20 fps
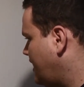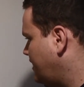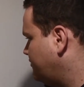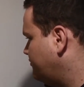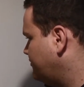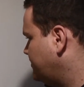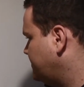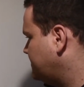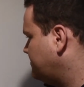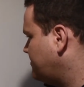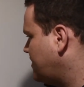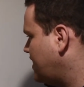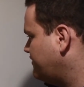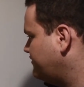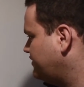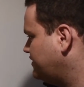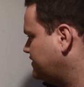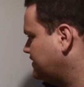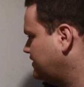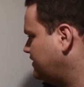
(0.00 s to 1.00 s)
The reason
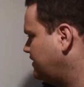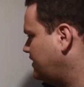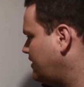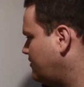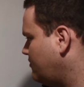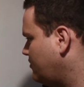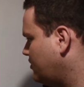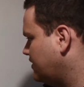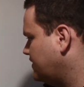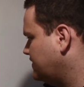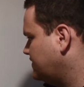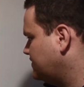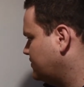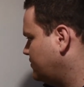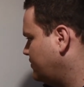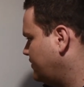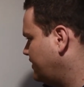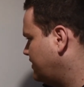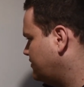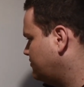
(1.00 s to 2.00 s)
Marvin is on the network is
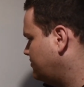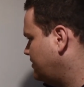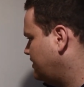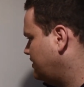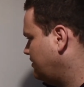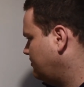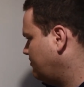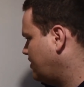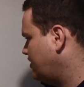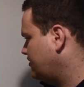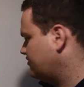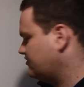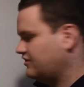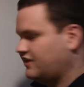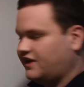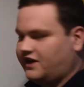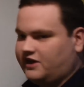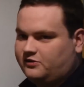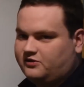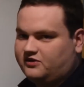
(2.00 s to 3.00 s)
so that we can
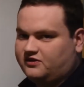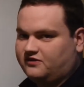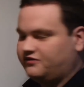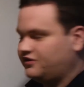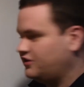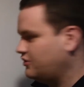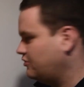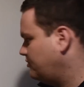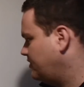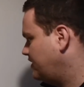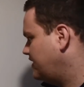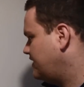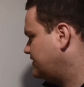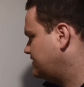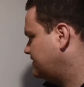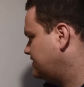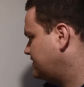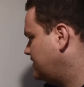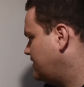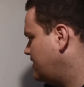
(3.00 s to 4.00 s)
monitor the health of the
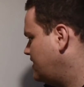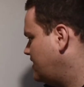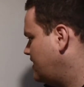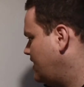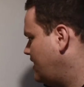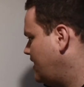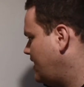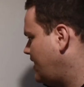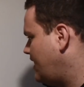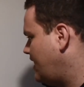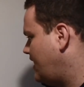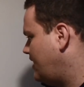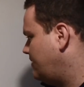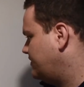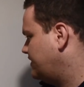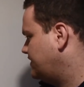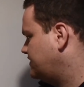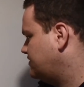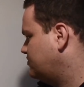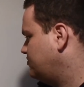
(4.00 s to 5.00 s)
UPS,
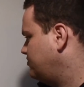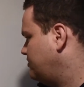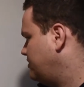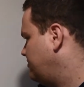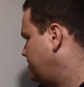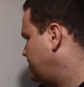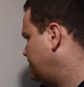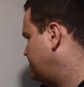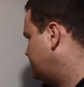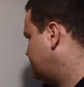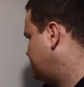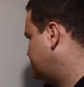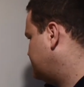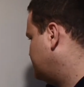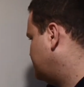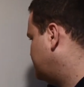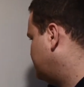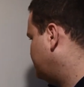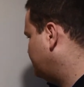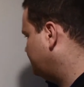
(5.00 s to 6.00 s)
and that's done by Bender as
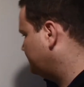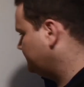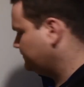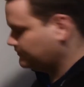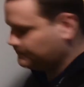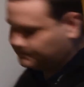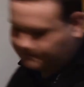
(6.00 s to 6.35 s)
well.